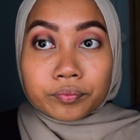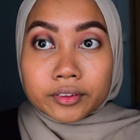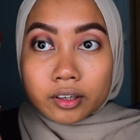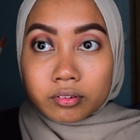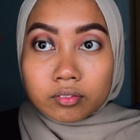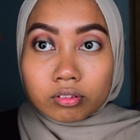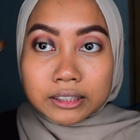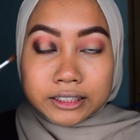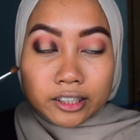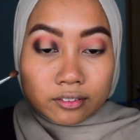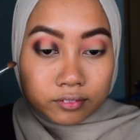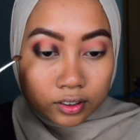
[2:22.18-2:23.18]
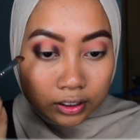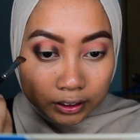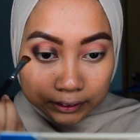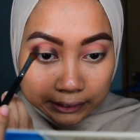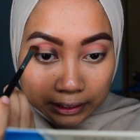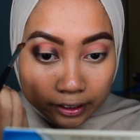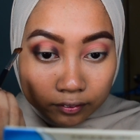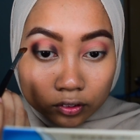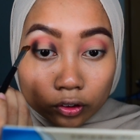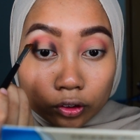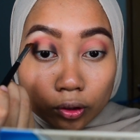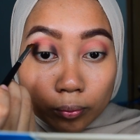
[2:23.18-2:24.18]
Then with whatever is left
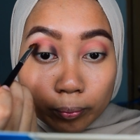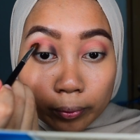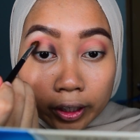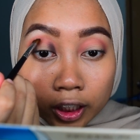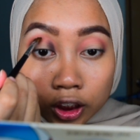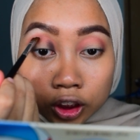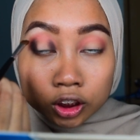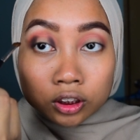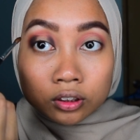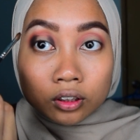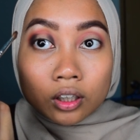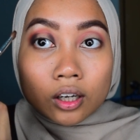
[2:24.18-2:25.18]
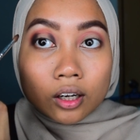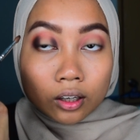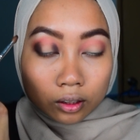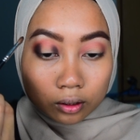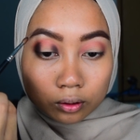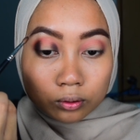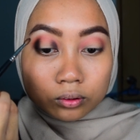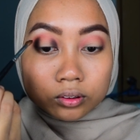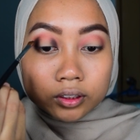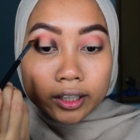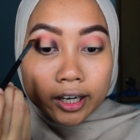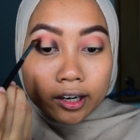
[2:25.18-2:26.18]
on your brush, look
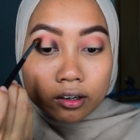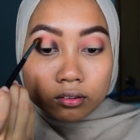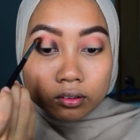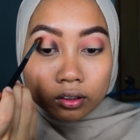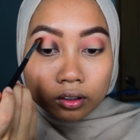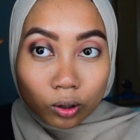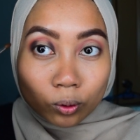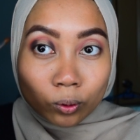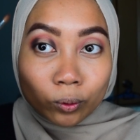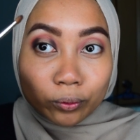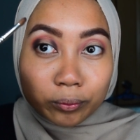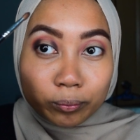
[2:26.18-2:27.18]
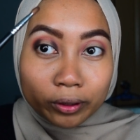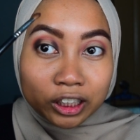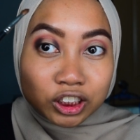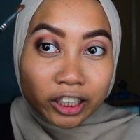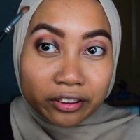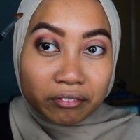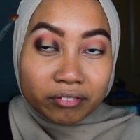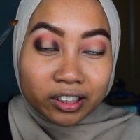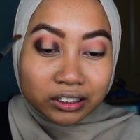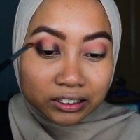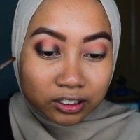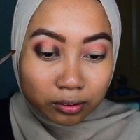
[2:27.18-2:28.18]
down, hold the brush at the
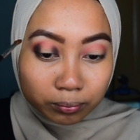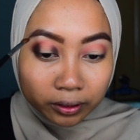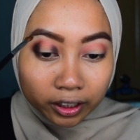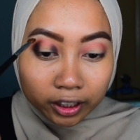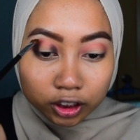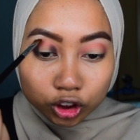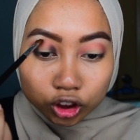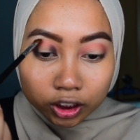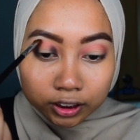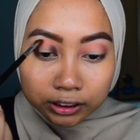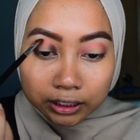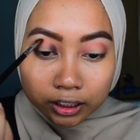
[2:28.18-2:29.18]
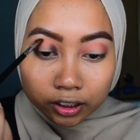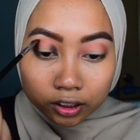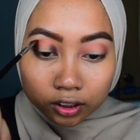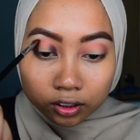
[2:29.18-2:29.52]
very tip and gently